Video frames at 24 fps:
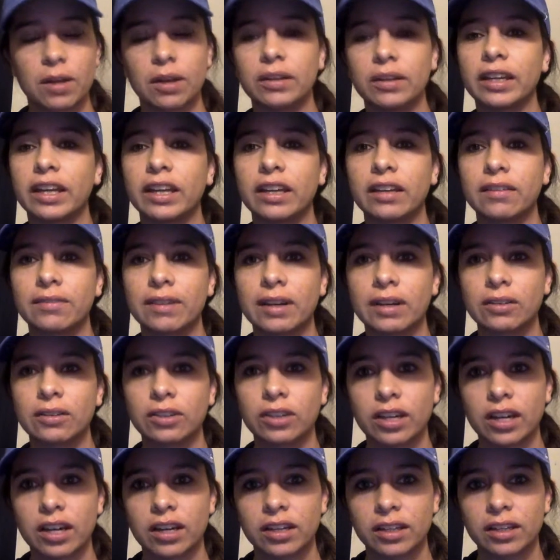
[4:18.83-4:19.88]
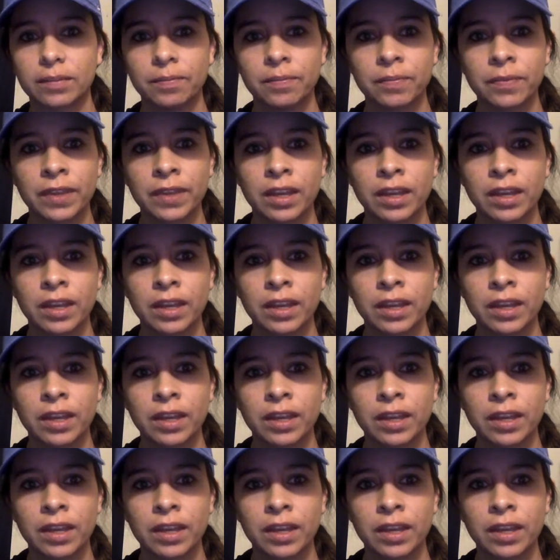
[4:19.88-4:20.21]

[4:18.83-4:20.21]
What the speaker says: negative outlook on it?